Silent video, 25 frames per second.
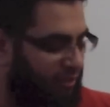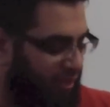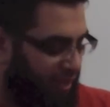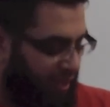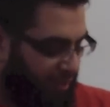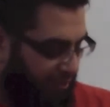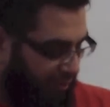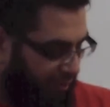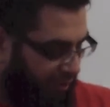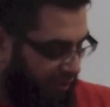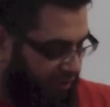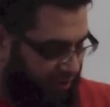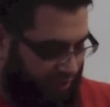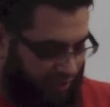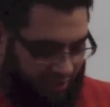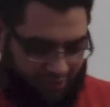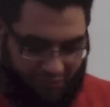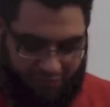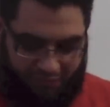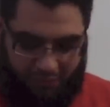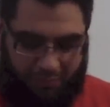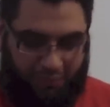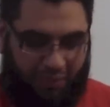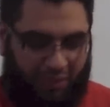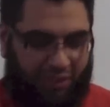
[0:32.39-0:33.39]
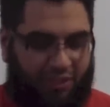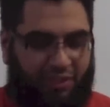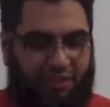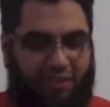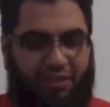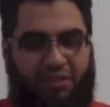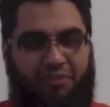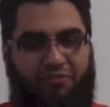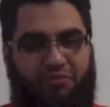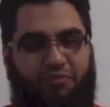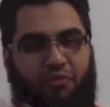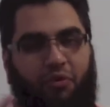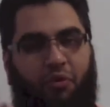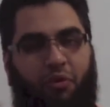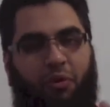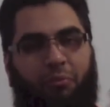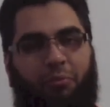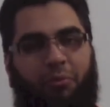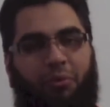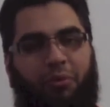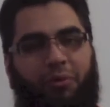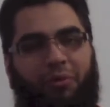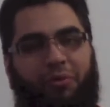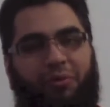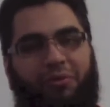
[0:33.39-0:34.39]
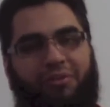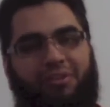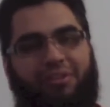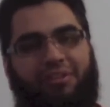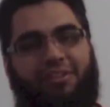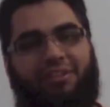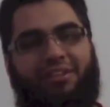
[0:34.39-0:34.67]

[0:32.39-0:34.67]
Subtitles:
I apologize for my informal